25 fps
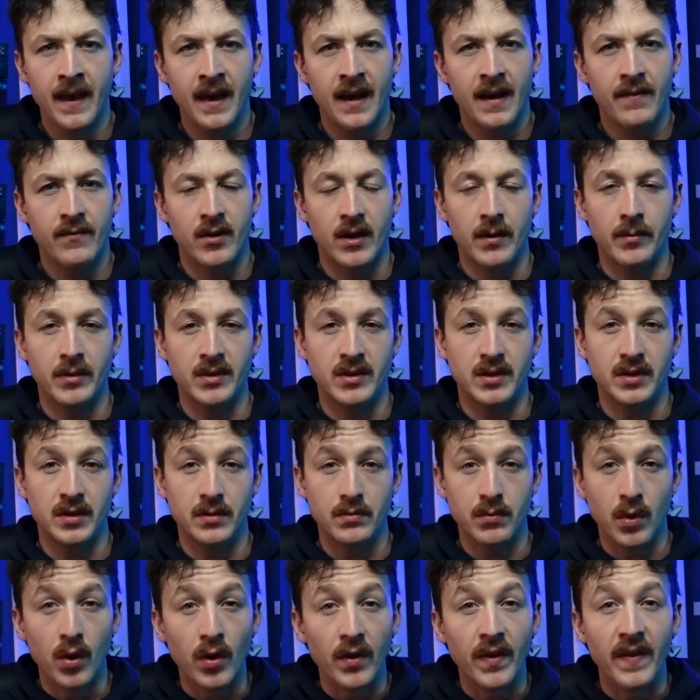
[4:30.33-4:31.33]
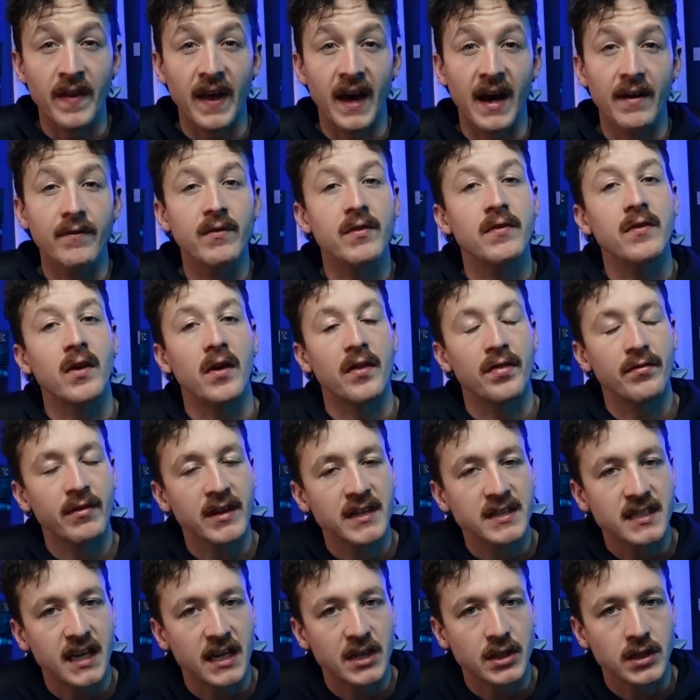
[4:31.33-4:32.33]
If you're able to do more than that, if you've got 3
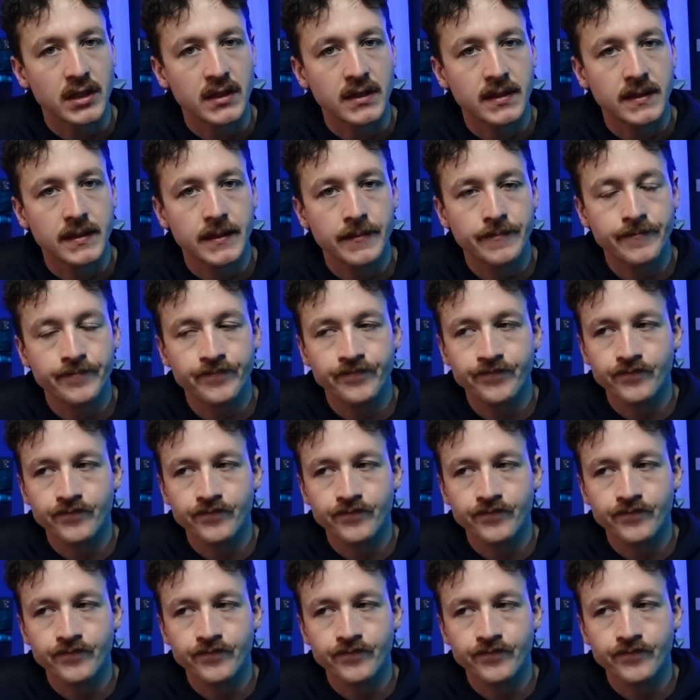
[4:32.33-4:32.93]
sessions,